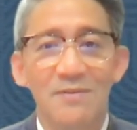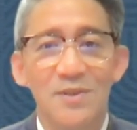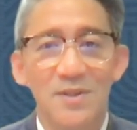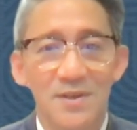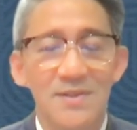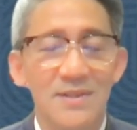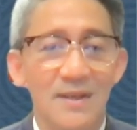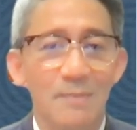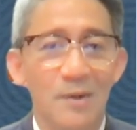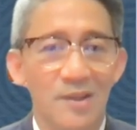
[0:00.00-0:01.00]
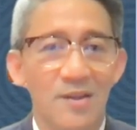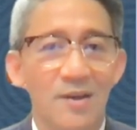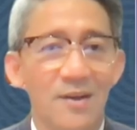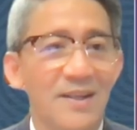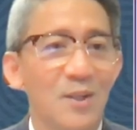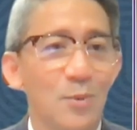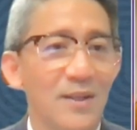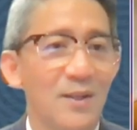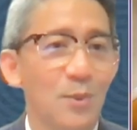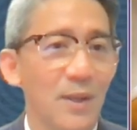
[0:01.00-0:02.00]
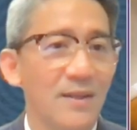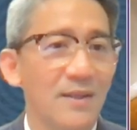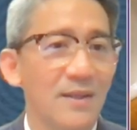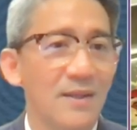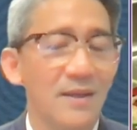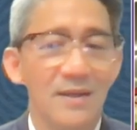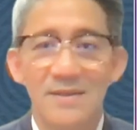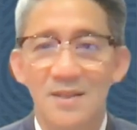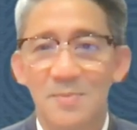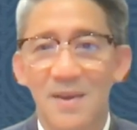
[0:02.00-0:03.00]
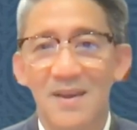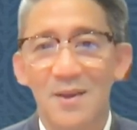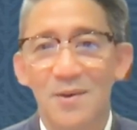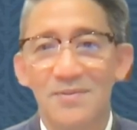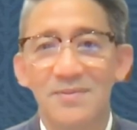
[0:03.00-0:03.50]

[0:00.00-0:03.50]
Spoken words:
years, particularly in 2020, is paying off.